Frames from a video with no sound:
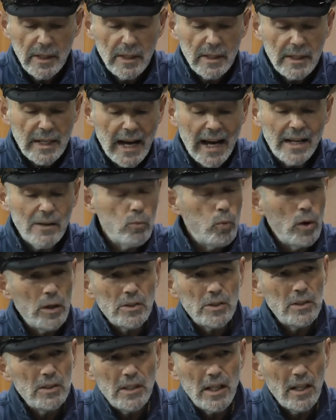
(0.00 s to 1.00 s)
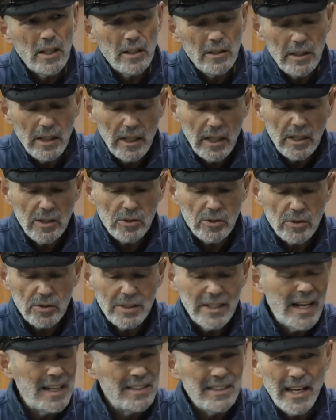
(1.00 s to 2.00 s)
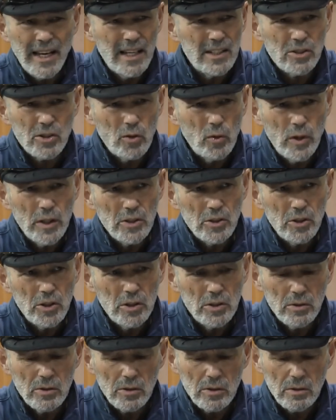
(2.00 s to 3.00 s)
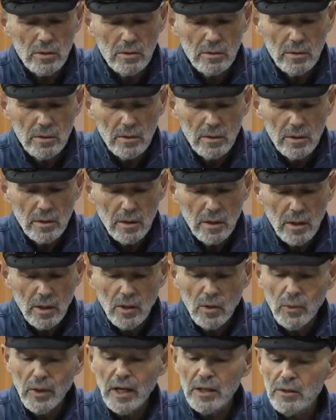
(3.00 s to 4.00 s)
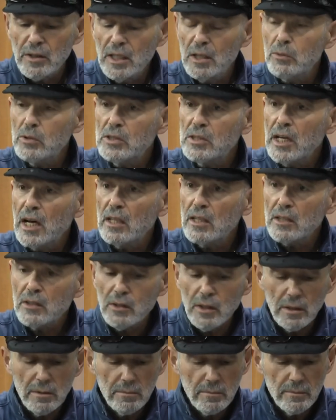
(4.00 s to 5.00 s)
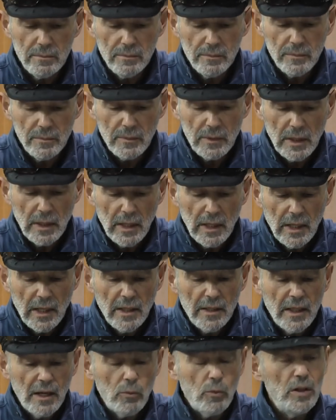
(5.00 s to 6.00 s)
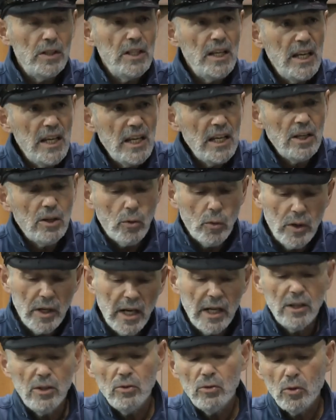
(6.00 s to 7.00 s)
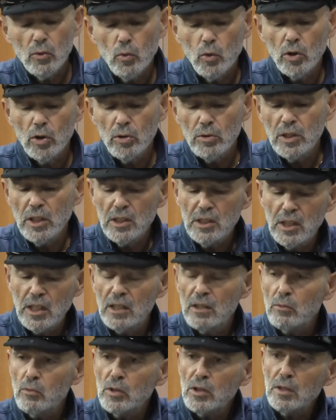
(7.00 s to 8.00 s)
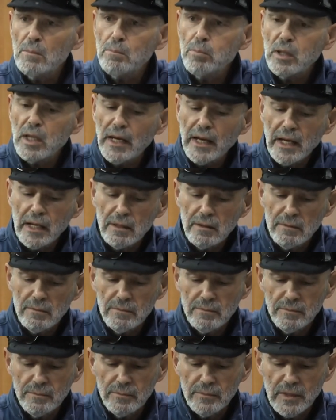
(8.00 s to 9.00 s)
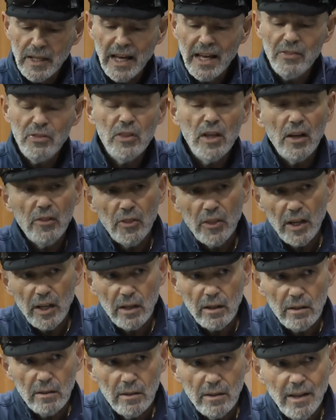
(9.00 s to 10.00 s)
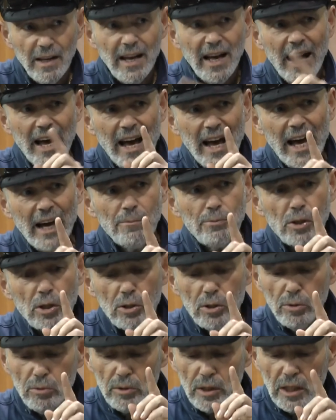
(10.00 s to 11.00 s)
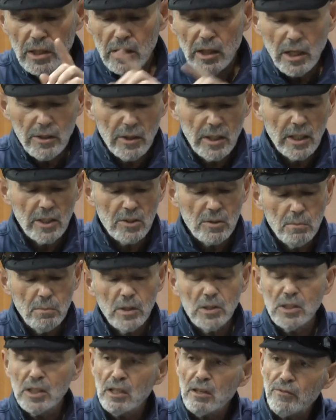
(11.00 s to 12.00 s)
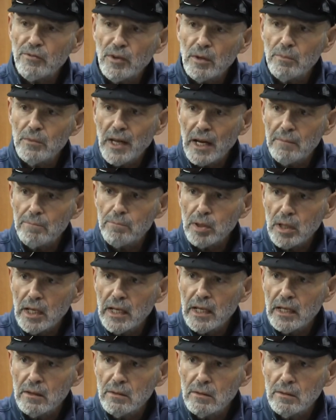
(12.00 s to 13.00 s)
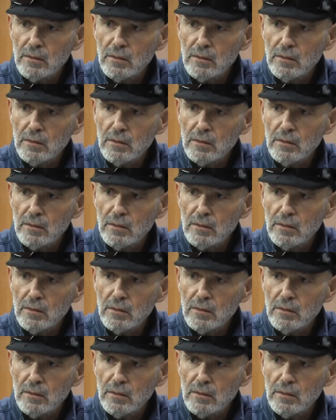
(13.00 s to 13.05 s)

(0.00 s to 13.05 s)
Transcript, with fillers: God wasn't telling the angels not to ask questions. Rather, he was telling them that when he created the world, he did it with a plan, and nothing, absolutely nothing is missing from that plan.